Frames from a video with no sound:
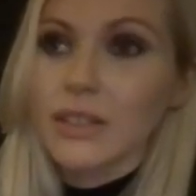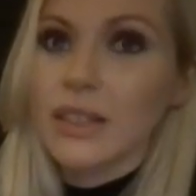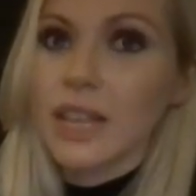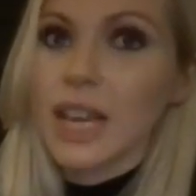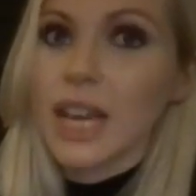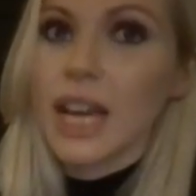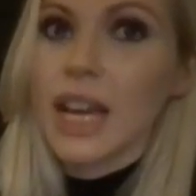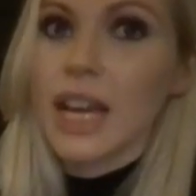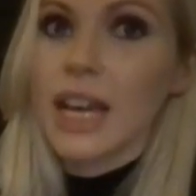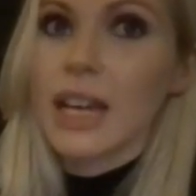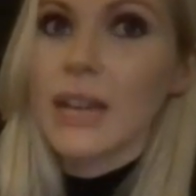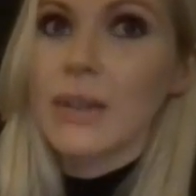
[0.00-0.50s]

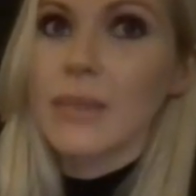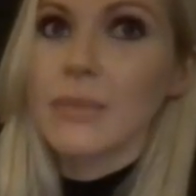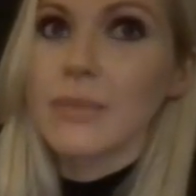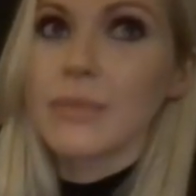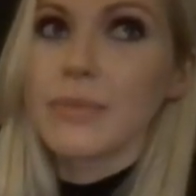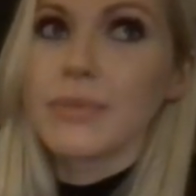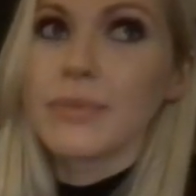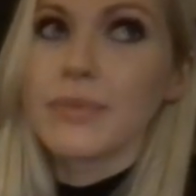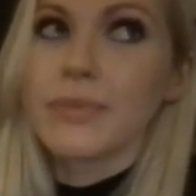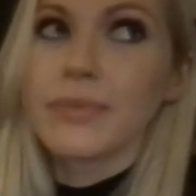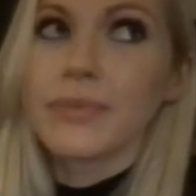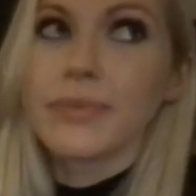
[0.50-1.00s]

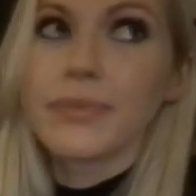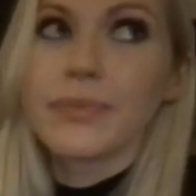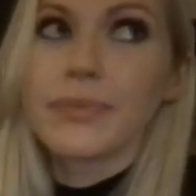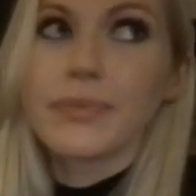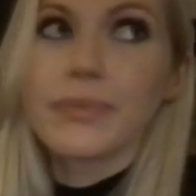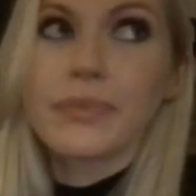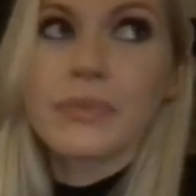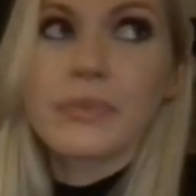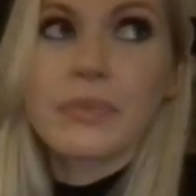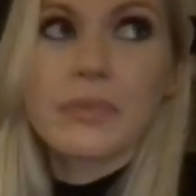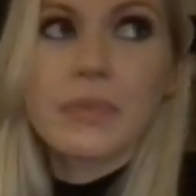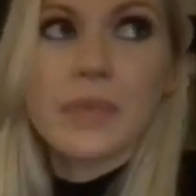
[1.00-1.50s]

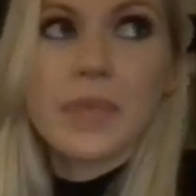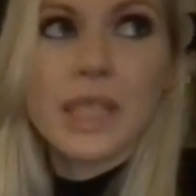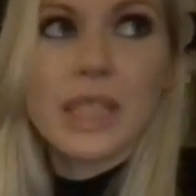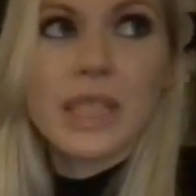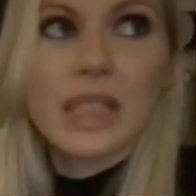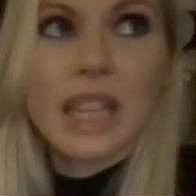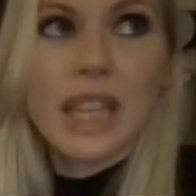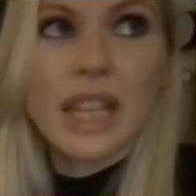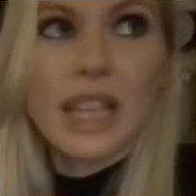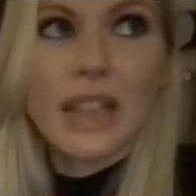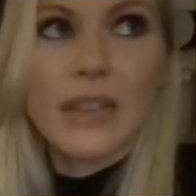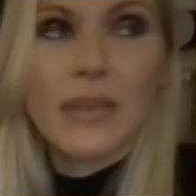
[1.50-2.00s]

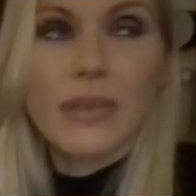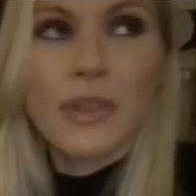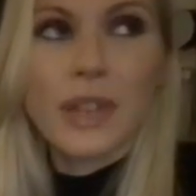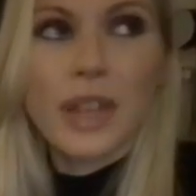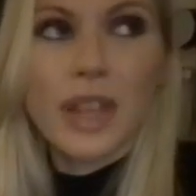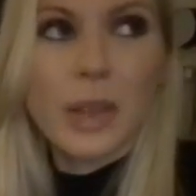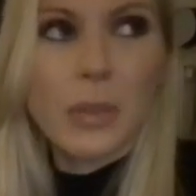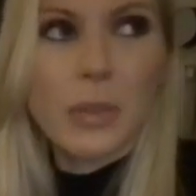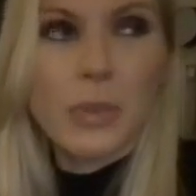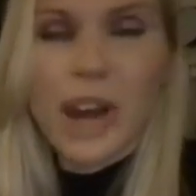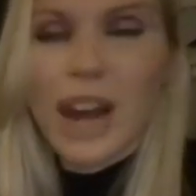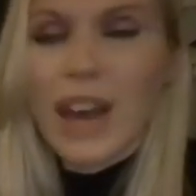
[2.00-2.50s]
Like for
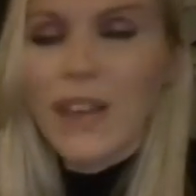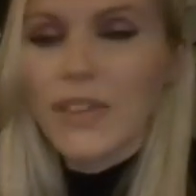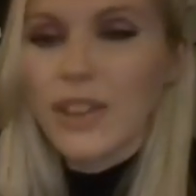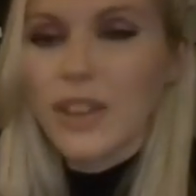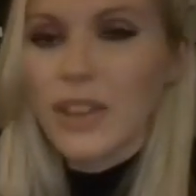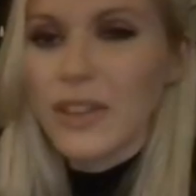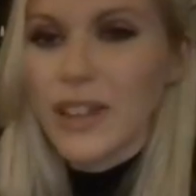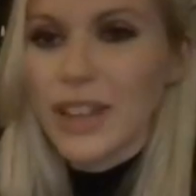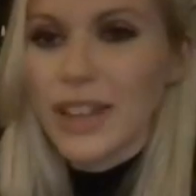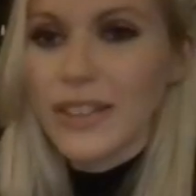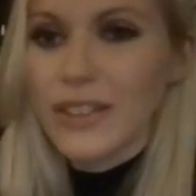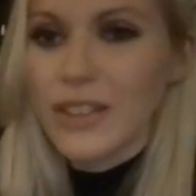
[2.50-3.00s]
like private
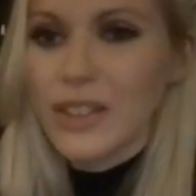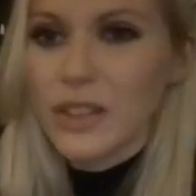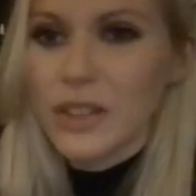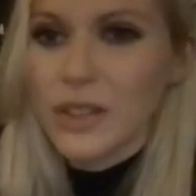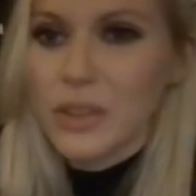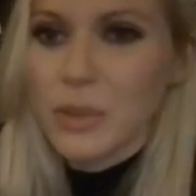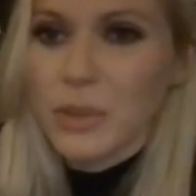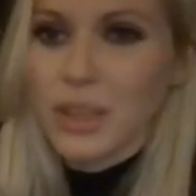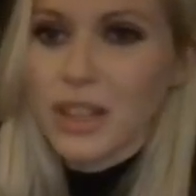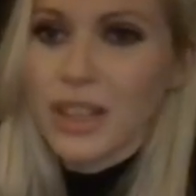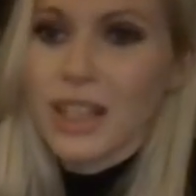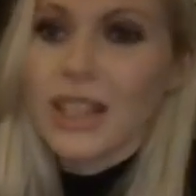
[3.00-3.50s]
events or
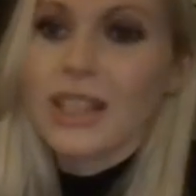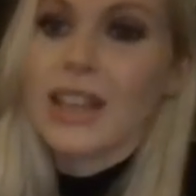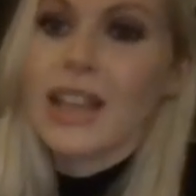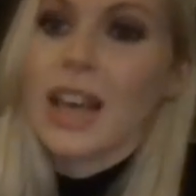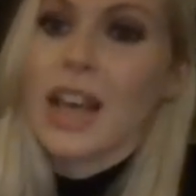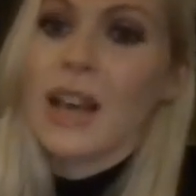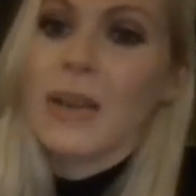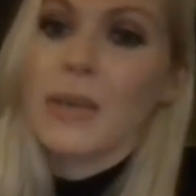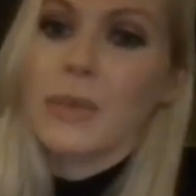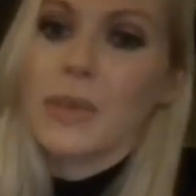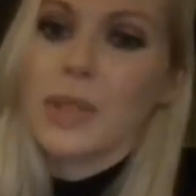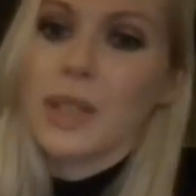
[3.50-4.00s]
something like
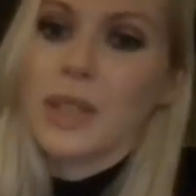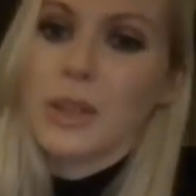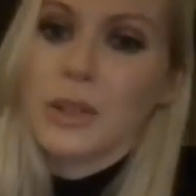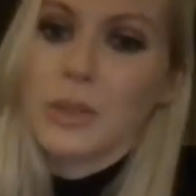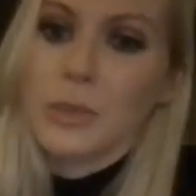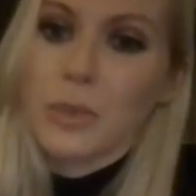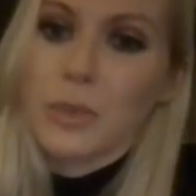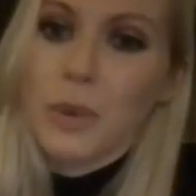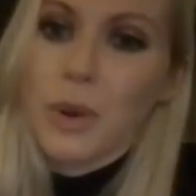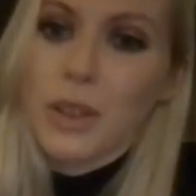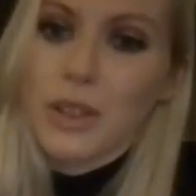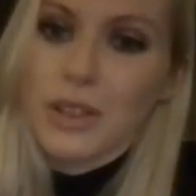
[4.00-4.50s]
that, they'll
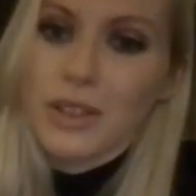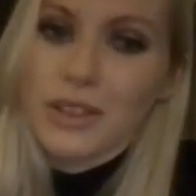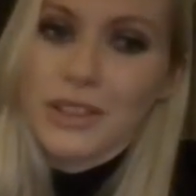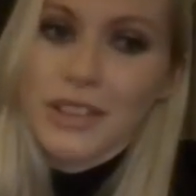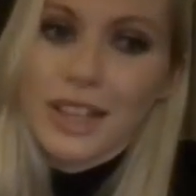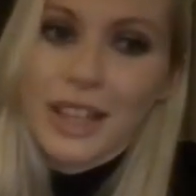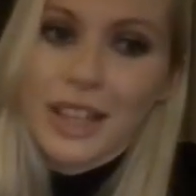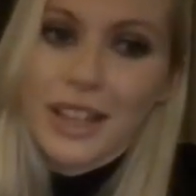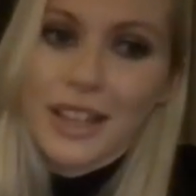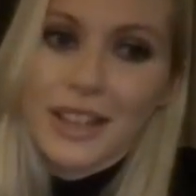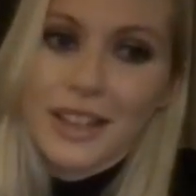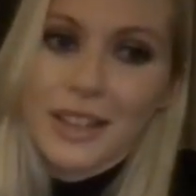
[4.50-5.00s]
want
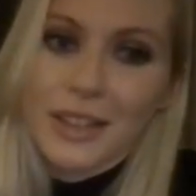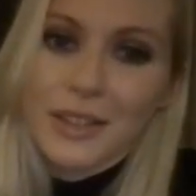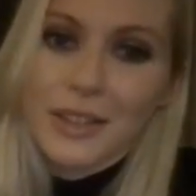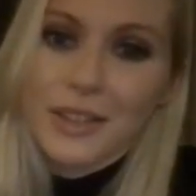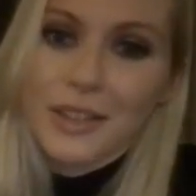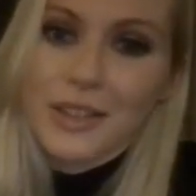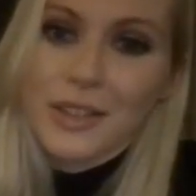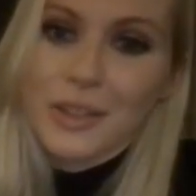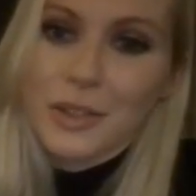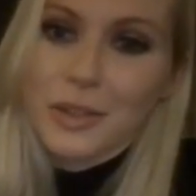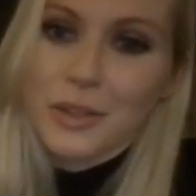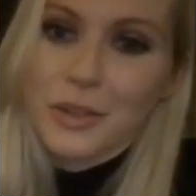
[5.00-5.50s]
like
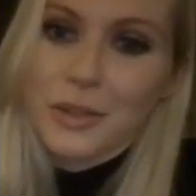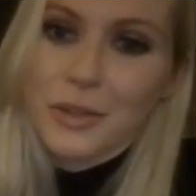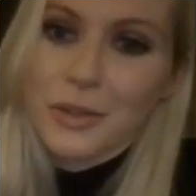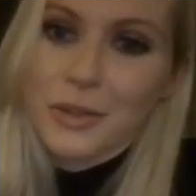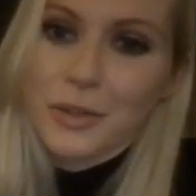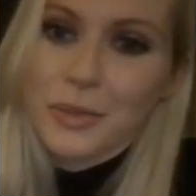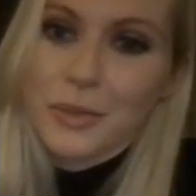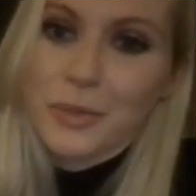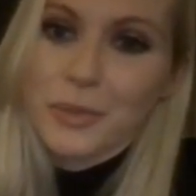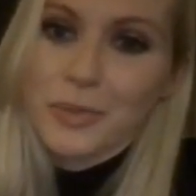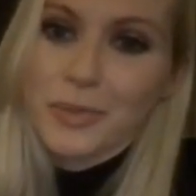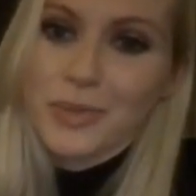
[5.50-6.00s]
sort of
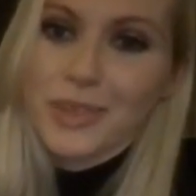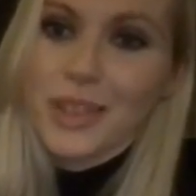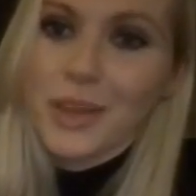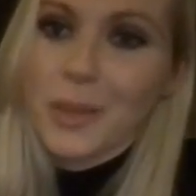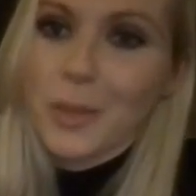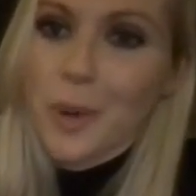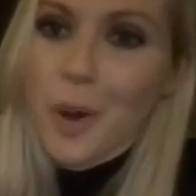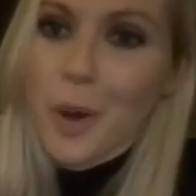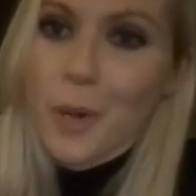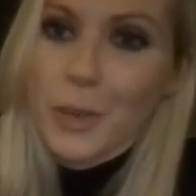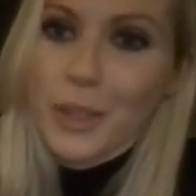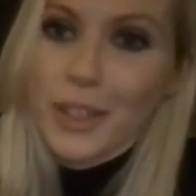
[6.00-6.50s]
the
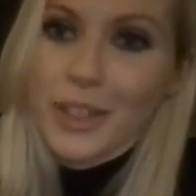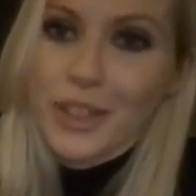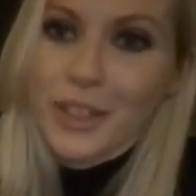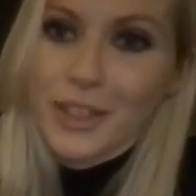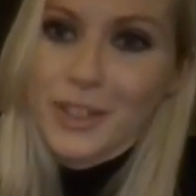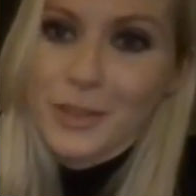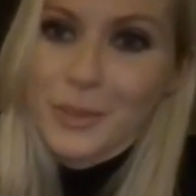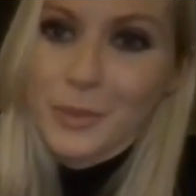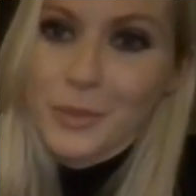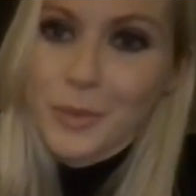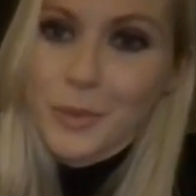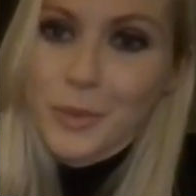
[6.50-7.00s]
popular
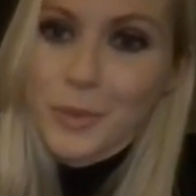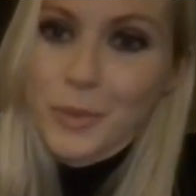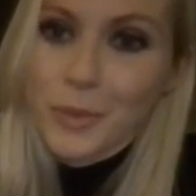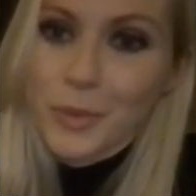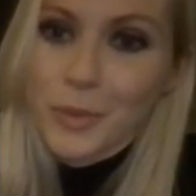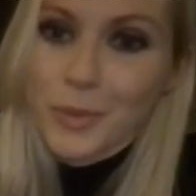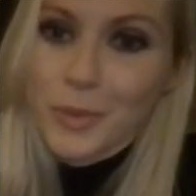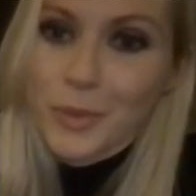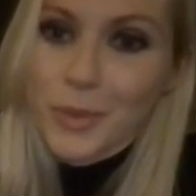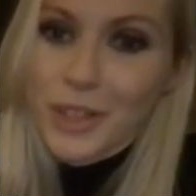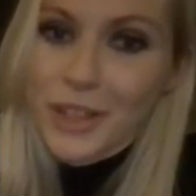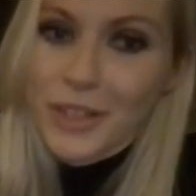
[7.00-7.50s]

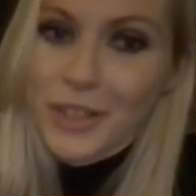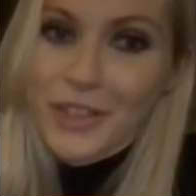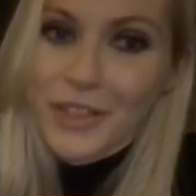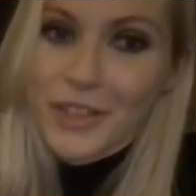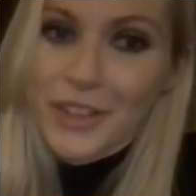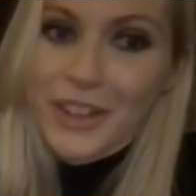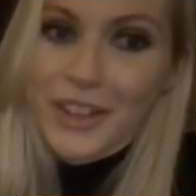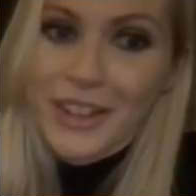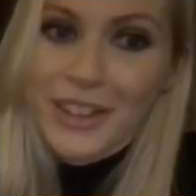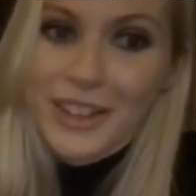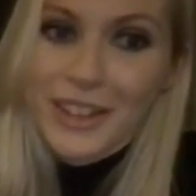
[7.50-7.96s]
whatever.